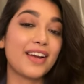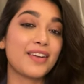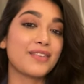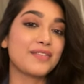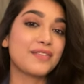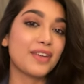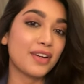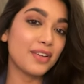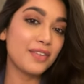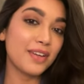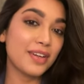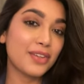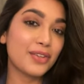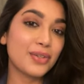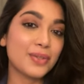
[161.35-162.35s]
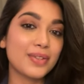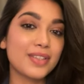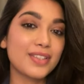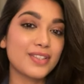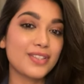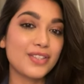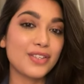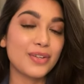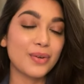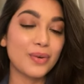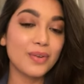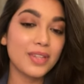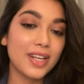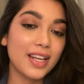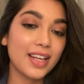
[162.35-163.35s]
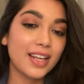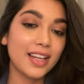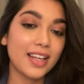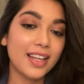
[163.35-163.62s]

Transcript: I am very very curious to know.